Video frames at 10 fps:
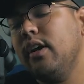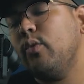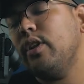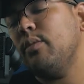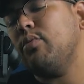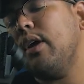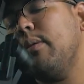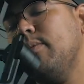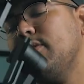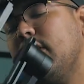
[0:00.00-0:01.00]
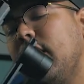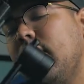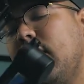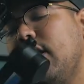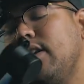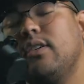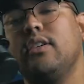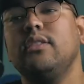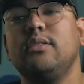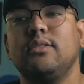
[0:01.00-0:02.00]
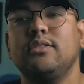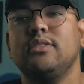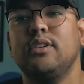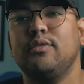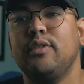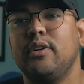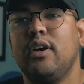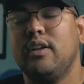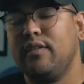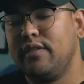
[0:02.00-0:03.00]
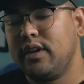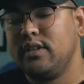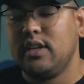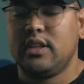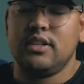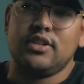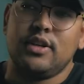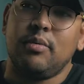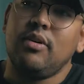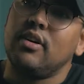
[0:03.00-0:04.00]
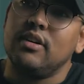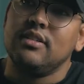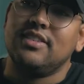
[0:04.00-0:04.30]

One of the problems that I had, I'm just gonna figure out how to take apart.